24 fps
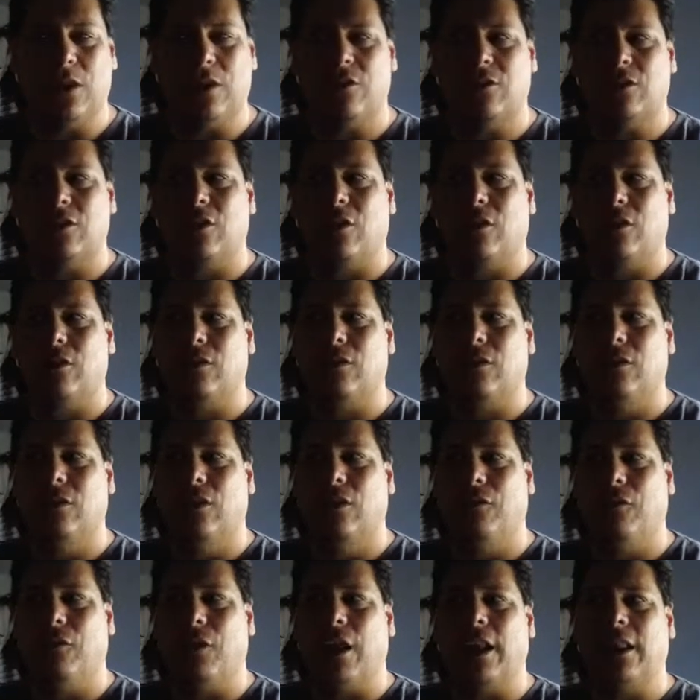When you start
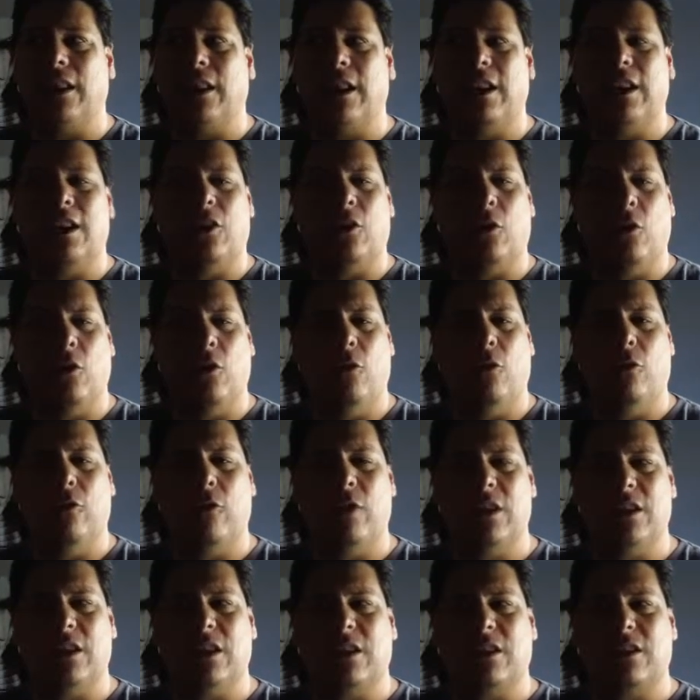violating your own
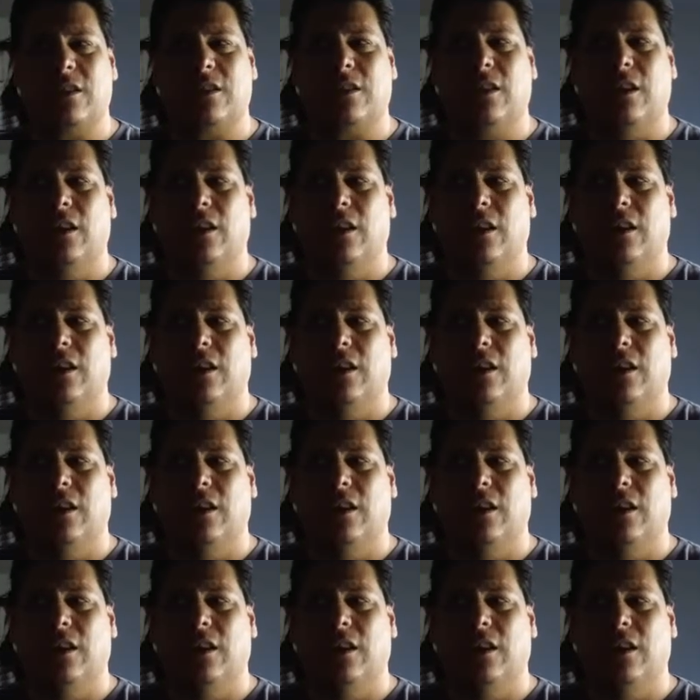physics,